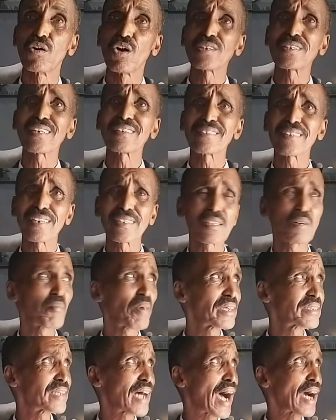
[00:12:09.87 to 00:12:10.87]
Not assassinated,
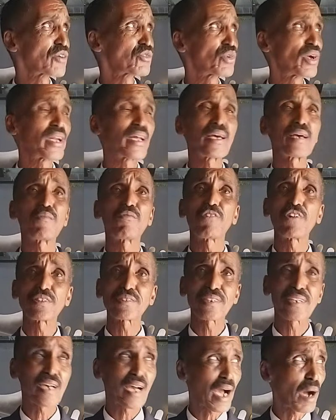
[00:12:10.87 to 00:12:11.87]
but actually
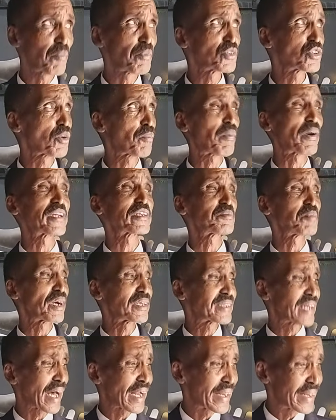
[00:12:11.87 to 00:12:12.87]
faced the capital
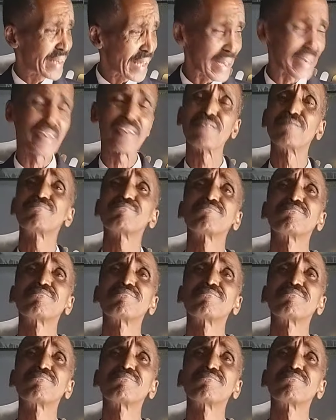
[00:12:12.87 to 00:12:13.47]
punishment, they are dead.